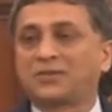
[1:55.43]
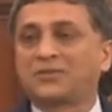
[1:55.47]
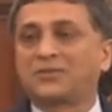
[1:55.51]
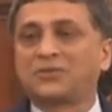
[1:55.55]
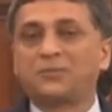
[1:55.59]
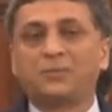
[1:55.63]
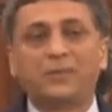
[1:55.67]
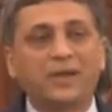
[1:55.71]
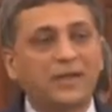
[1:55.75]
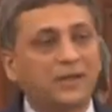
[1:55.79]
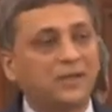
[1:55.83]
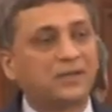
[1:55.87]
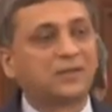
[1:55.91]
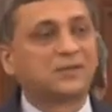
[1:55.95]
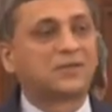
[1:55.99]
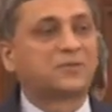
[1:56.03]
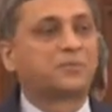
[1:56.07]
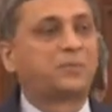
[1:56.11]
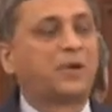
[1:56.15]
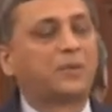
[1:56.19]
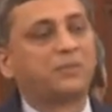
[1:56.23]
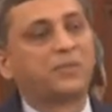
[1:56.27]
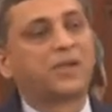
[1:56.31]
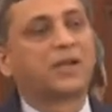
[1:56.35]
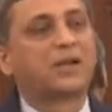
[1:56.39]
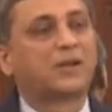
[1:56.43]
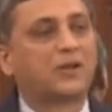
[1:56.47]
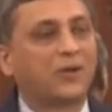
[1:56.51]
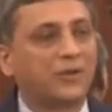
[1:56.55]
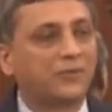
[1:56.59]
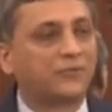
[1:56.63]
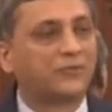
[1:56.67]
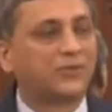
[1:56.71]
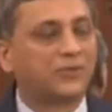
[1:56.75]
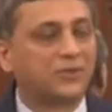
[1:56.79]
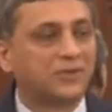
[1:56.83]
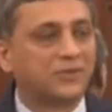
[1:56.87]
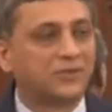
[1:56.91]
tremendous public
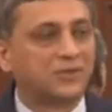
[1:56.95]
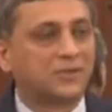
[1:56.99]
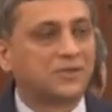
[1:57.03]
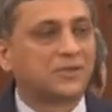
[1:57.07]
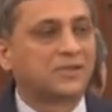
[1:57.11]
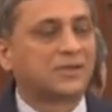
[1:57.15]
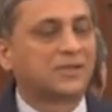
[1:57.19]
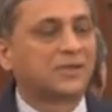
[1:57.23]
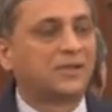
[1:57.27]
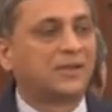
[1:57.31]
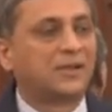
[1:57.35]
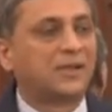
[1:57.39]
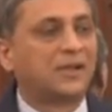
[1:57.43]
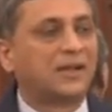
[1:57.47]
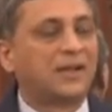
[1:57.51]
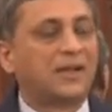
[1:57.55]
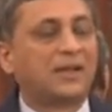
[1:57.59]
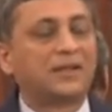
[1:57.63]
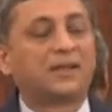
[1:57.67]
confidence. And